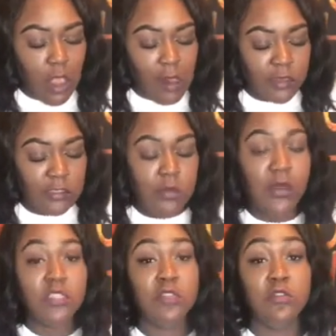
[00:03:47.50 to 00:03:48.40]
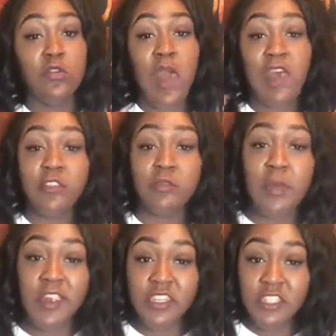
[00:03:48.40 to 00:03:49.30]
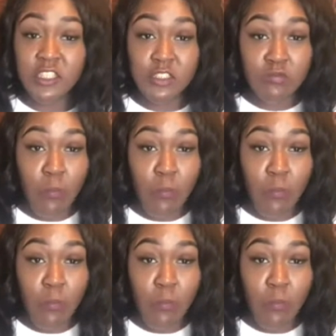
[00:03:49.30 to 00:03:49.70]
because I was gonna do house burgers.